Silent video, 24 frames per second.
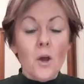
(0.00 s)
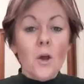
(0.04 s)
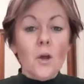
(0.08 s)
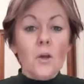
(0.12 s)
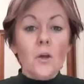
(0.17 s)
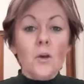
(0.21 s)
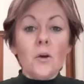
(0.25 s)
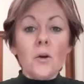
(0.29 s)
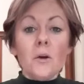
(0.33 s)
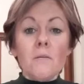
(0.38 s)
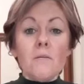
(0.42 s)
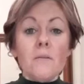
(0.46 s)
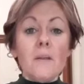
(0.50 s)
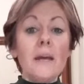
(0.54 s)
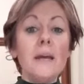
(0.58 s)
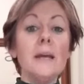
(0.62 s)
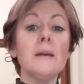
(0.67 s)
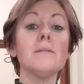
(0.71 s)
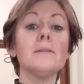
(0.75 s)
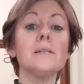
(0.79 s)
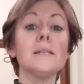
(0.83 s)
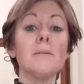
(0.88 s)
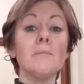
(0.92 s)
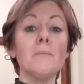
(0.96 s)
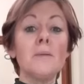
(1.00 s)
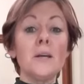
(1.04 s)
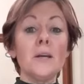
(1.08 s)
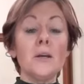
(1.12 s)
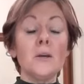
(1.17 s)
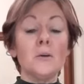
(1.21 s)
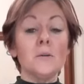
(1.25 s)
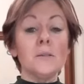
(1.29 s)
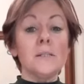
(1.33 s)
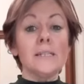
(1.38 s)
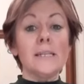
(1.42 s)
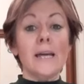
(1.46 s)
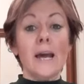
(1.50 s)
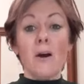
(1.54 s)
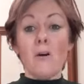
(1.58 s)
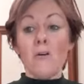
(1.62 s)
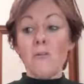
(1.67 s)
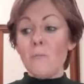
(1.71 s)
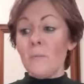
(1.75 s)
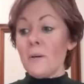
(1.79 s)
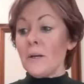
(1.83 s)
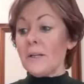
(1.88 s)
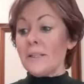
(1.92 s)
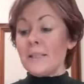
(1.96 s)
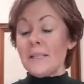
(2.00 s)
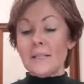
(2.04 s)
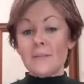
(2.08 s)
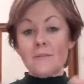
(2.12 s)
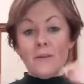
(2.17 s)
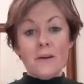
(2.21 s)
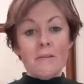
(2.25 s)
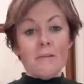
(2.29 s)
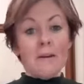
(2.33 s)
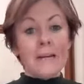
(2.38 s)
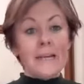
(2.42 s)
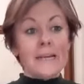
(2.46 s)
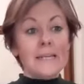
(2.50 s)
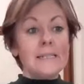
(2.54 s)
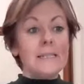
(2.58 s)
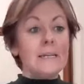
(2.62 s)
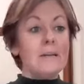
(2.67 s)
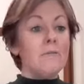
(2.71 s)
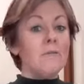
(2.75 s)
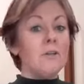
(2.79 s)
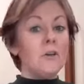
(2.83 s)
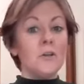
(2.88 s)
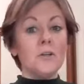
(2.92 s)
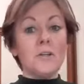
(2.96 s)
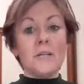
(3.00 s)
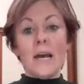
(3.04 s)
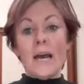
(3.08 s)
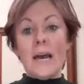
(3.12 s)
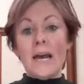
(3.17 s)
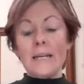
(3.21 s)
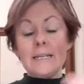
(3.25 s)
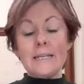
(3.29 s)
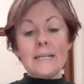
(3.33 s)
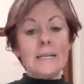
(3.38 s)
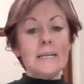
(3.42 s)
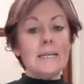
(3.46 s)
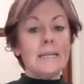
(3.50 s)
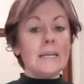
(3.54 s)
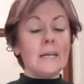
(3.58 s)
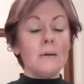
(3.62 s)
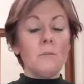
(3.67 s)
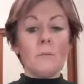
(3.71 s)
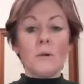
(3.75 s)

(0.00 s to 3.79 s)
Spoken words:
You can think of something yourself because it's very easy for you to add anything,